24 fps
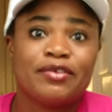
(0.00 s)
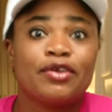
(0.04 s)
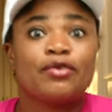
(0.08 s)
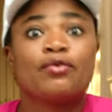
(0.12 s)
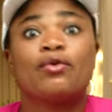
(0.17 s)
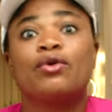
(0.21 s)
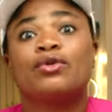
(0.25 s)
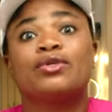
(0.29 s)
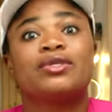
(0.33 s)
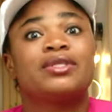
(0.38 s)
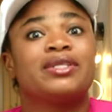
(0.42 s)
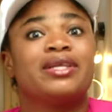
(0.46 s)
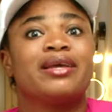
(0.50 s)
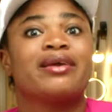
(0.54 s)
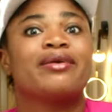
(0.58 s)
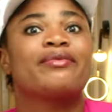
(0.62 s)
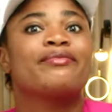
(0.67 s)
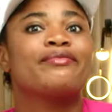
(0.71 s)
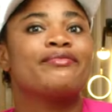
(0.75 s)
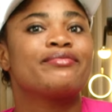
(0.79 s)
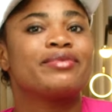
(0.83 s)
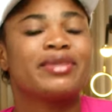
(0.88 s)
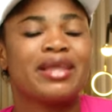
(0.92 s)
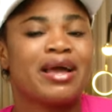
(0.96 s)
They don't want to take
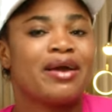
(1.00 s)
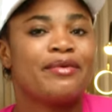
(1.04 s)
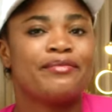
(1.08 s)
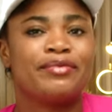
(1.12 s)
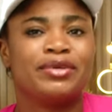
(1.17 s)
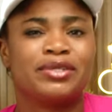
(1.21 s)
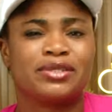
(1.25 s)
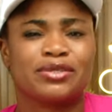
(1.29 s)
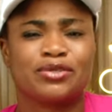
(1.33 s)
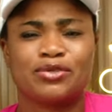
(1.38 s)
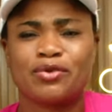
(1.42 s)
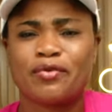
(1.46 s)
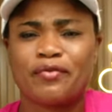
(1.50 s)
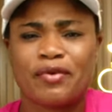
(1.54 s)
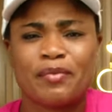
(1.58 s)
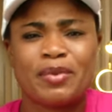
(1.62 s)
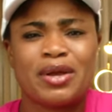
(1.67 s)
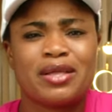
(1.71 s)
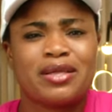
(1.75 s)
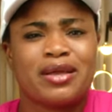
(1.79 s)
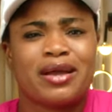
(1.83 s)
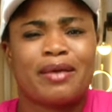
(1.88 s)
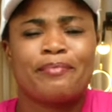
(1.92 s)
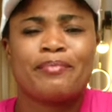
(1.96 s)
that risk. So when
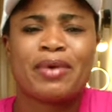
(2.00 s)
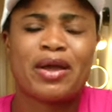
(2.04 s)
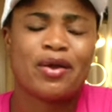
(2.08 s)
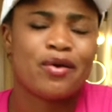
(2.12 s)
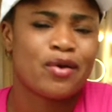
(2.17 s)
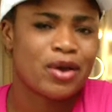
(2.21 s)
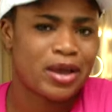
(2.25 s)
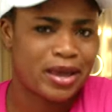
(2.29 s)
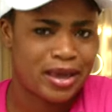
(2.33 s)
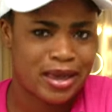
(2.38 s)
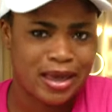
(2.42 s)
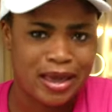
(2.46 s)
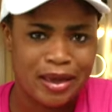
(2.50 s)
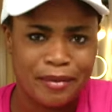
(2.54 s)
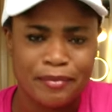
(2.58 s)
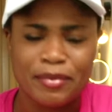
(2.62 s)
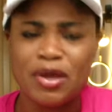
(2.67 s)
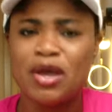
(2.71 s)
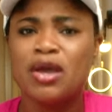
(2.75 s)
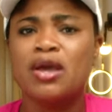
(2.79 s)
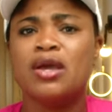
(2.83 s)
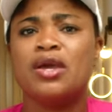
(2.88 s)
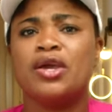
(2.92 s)
Mike Bayo came,